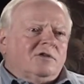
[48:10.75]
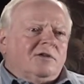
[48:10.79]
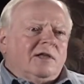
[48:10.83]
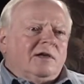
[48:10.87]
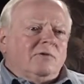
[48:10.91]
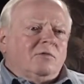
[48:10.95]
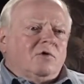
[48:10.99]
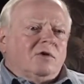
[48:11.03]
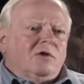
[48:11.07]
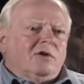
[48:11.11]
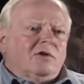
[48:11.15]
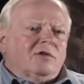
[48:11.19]
They
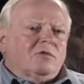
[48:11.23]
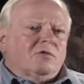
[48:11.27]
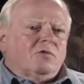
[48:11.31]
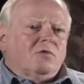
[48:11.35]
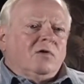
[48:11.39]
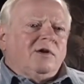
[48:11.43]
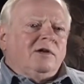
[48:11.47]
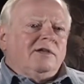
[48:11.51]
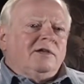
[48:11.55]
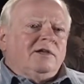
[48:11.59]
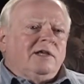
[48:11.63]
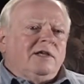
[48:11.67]
were a
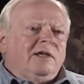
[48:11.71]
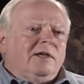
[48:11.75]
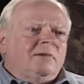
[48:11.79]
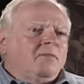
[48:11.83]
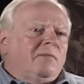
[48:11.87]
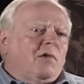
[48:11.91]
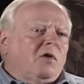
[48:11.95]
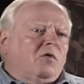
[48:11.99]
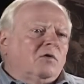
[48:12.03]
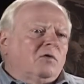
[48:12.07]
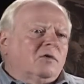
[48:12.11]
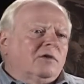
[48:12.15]
three D
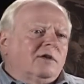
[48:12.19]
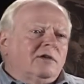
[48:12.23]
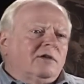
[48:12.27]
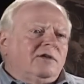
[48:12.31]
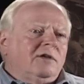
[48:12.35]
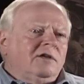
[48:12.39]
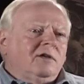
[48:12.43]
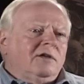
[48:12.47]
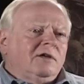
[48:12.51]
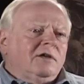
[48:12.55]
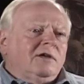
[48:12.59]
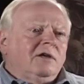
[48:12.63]

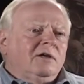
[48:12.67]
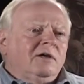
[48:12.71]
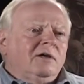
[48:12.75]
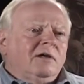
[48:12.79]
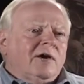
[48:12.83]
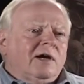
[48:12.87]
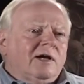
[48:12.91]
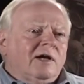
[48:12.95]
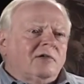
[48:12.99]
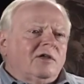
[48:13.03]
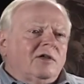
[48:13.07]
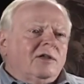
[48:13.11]
molded,
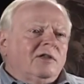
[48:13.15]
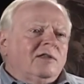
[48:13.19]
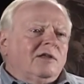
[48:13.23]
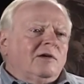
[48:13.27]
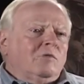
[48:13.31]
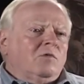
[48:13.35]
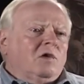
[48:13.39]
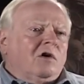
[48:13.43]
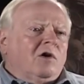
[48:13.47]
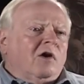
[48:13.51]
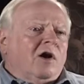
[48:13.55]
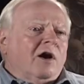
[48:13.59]
I think they
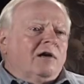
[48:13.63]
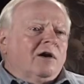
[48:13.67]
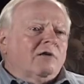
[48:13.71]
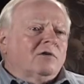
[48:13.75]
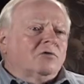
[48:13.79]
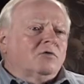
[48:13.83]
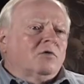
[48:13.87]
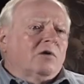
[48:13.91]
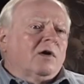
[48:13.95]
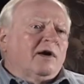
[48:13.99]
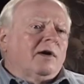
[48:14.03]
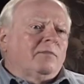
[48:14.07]
were
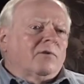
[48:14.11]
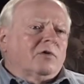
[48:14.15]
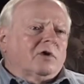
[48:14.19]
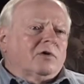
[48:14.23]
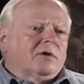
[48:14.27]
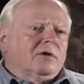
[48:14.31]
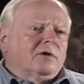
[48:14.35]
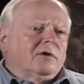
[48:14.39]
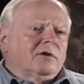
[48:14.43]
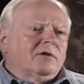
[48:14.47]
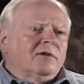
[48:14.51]
hard rubber.